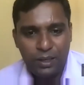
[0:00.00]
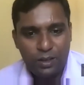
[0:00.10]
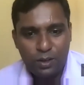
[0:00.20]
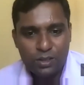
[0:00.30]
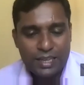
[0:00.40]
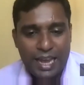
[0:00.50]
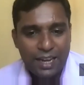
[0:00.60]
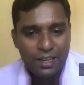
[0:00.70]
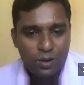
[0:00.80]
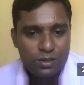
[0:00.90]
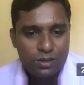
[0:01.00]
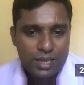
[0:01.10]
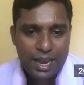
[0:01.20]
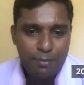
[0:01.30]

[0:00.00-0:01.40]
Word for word: PCOS can cause